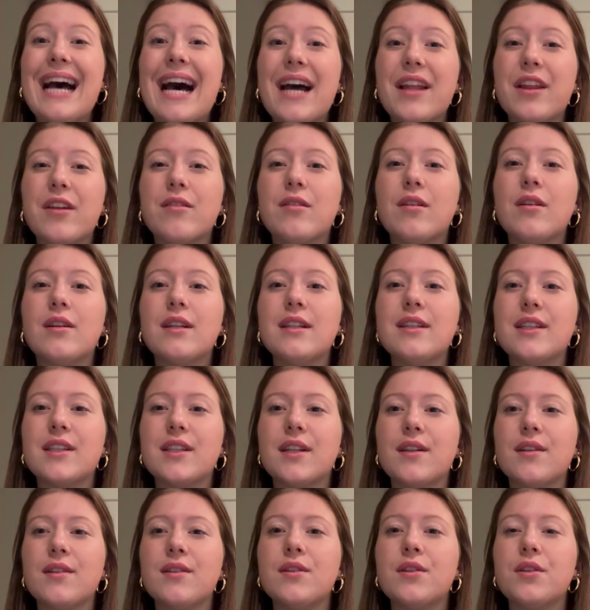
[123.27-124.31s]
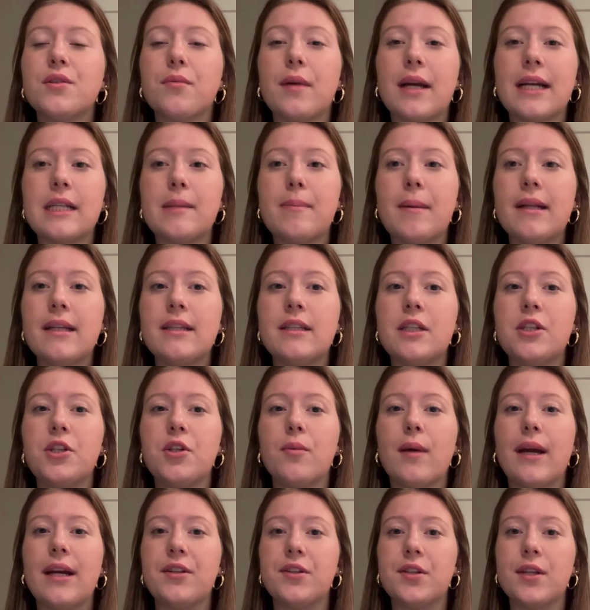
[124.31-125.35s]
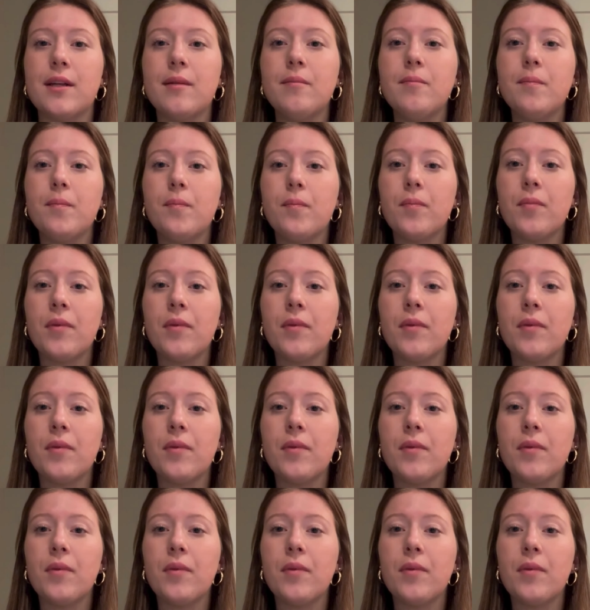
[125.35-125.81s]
ethical concerns raised by the situation,